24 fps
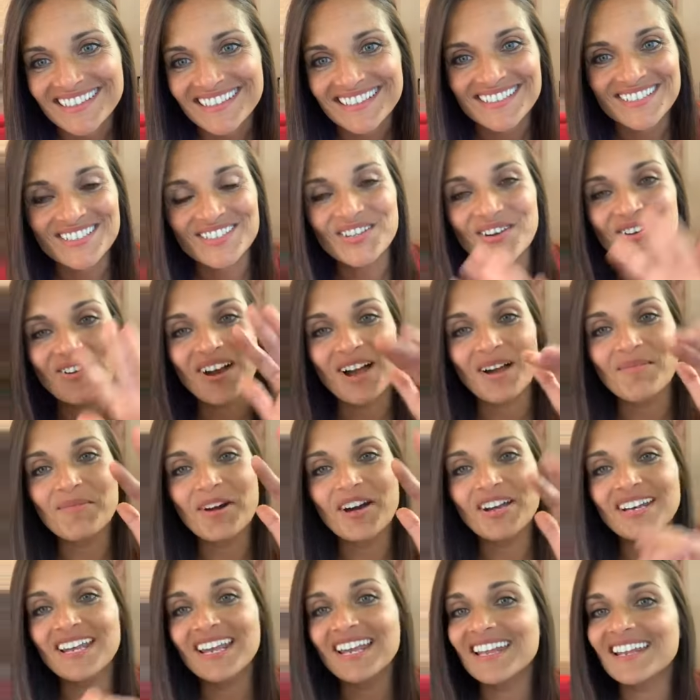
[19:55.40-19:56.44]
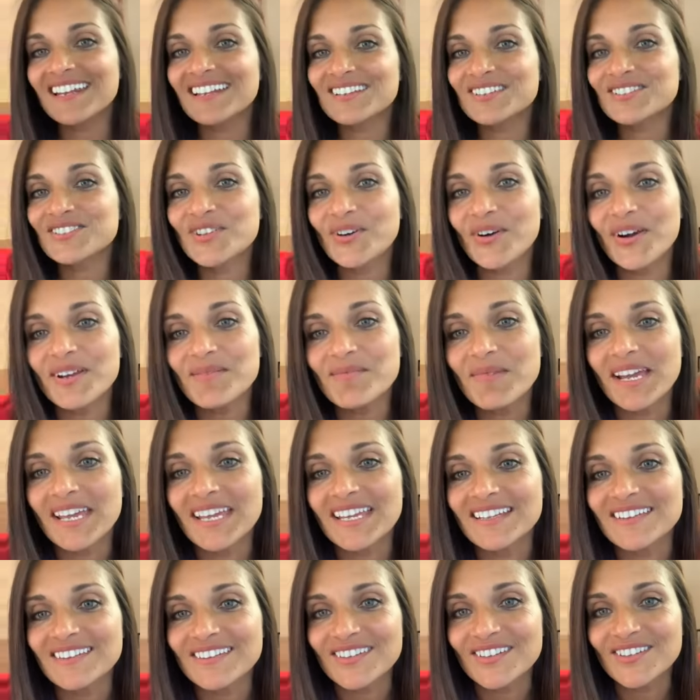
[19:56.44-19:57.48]
So come on in, join my
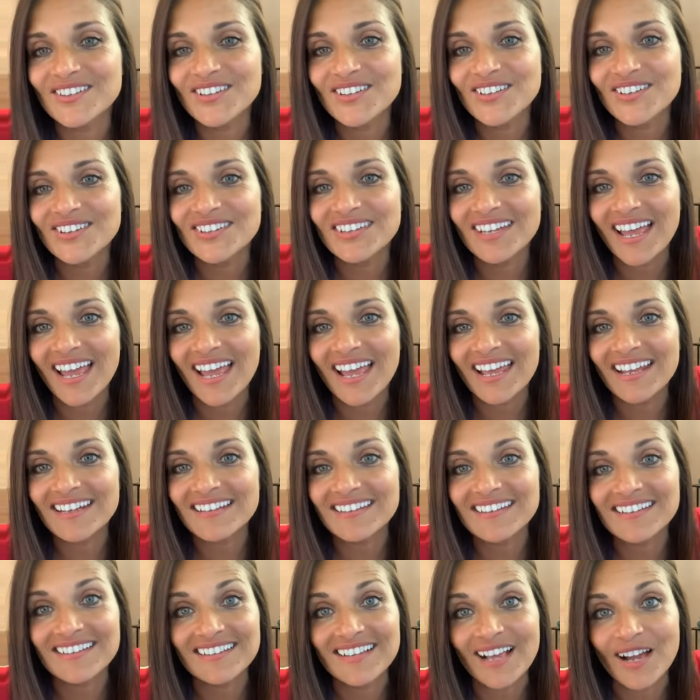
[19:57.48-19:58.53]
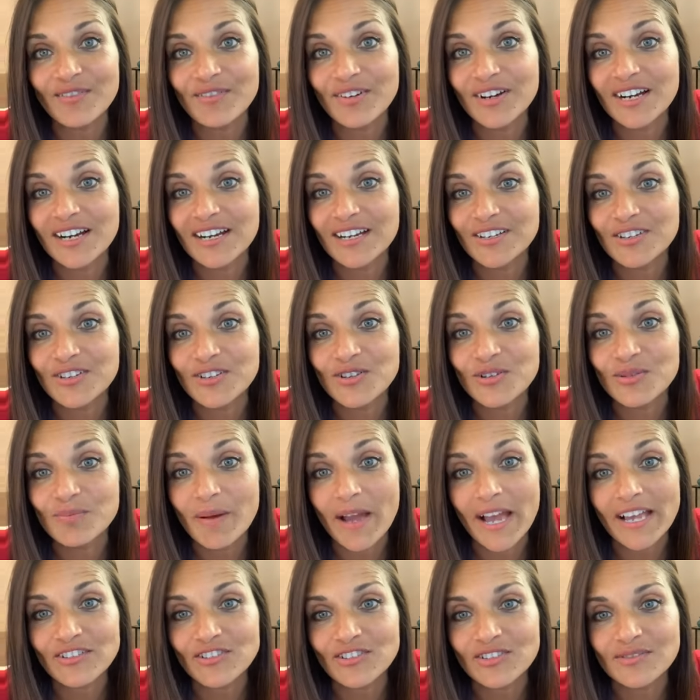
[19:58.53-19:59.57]
institute, and discover a new
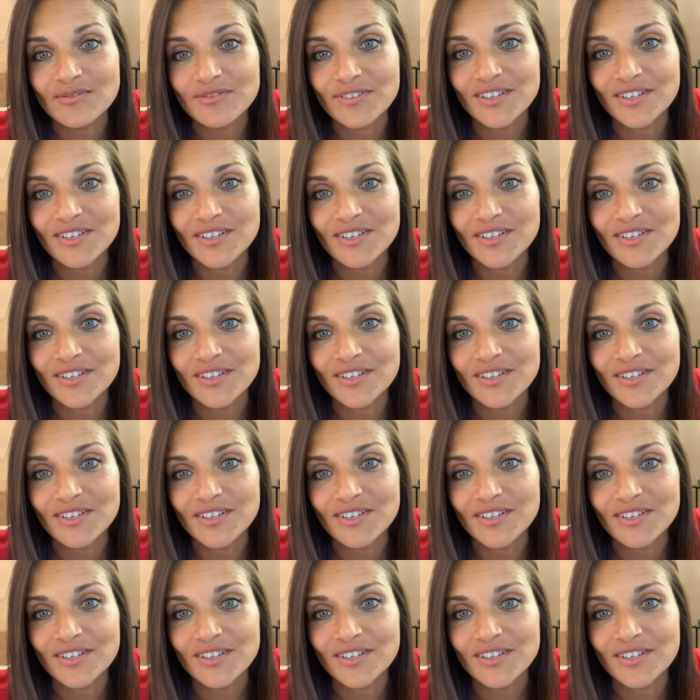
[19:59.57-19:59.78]
passion for